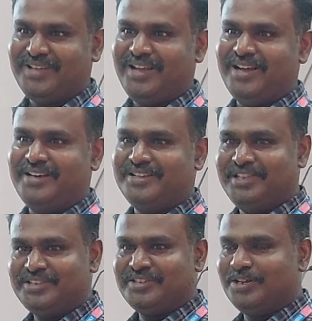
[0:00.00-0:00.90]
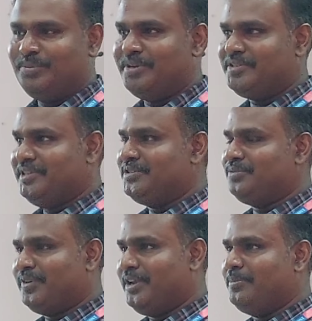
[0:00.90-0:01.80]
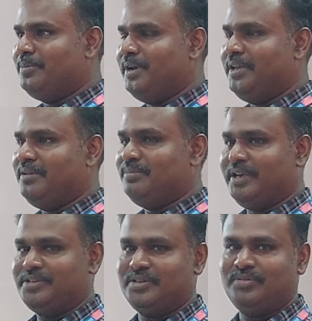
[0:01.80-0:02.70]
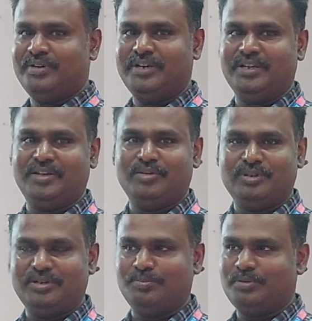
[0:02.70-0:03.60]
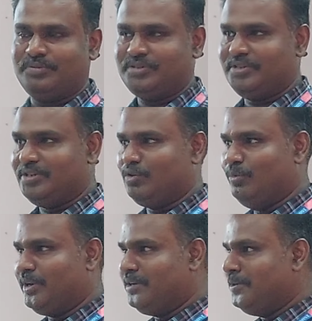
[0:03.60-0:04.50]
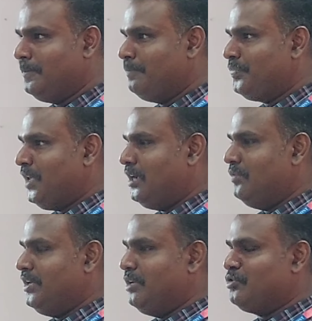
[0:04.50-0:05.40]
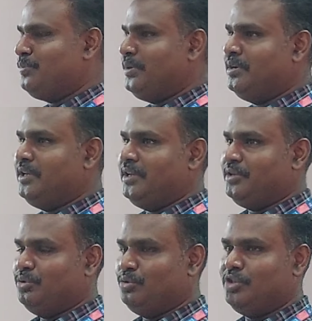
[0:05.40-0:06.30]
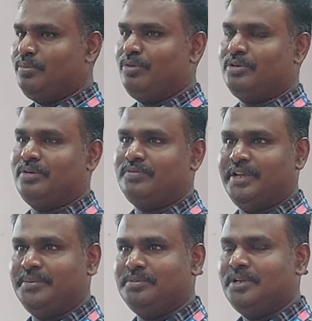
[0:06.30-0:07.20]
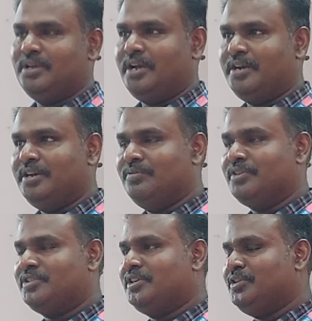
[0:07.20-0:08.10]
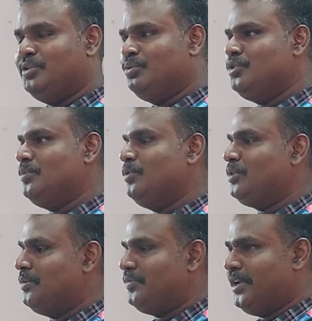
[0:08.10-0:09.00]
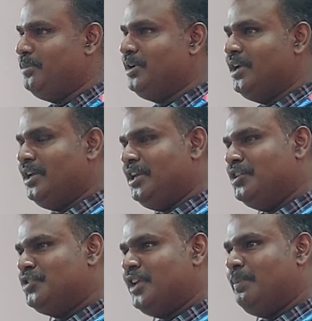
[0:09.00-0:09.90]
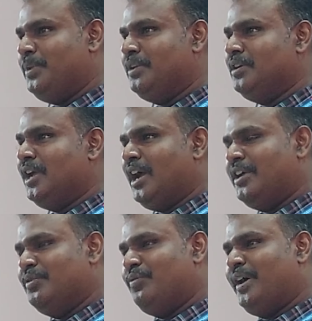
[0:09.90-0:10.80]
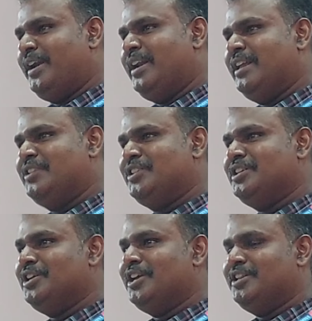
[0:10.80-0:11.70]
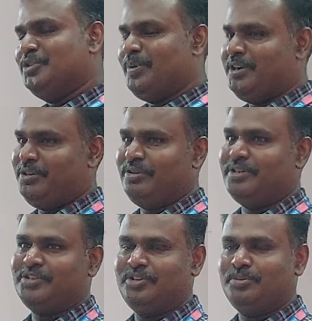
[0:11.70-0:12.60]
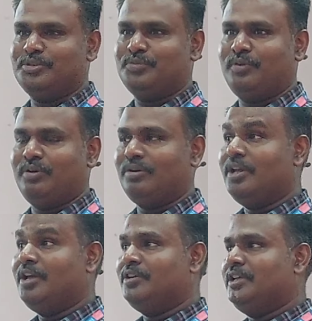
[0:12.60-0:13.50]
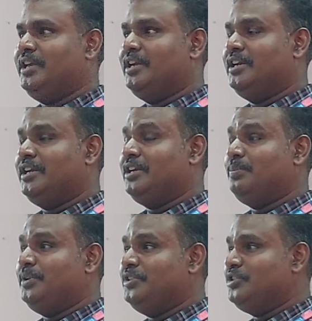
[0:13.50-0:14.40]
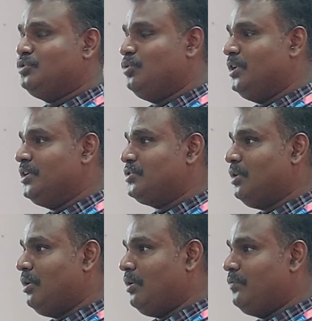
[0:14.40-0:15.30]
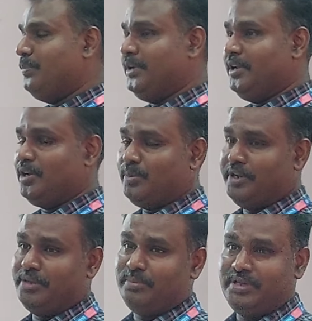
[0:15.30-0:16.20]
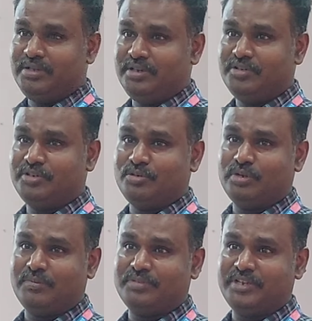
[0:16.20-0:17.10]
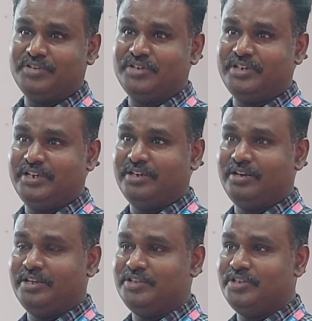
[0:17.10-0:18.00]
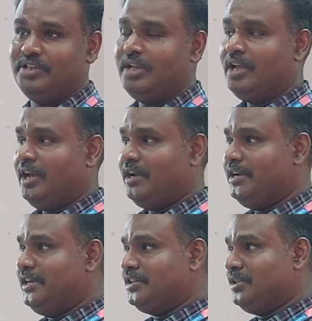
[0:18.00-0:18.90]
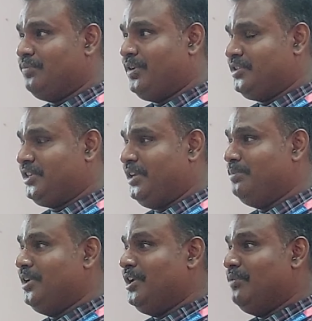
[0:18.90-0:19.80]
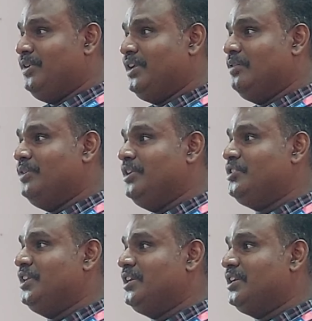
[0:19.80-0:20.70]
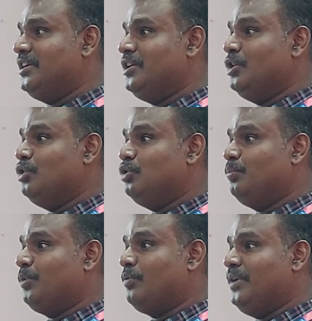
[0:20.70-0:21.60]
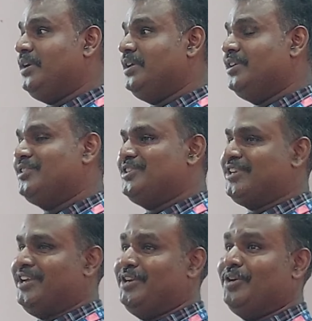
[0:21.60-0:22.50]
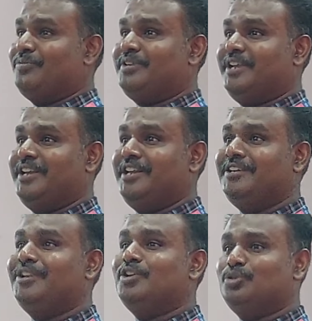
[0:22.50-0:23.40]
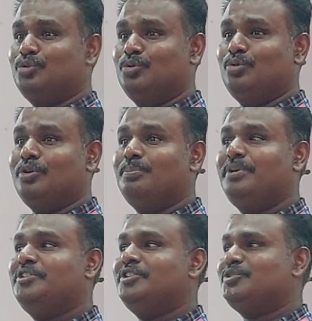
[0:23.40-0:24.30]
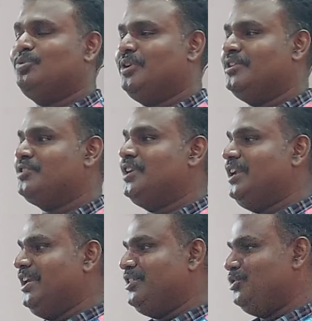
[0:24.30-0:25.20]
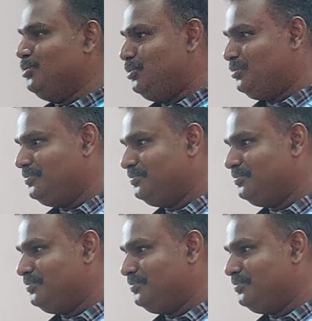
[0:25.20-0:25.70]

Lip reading: And this syllabus is framed by myself and Professor Kumaran, and we have spent a huge amount of time and invested huge amount of time in shaping and finalizing this particular syllabus for the entire PG students of Periyar Maniyamai Institute of Science and Technology, and it is the first time we have initiated to provide such kind of training to PG students like you.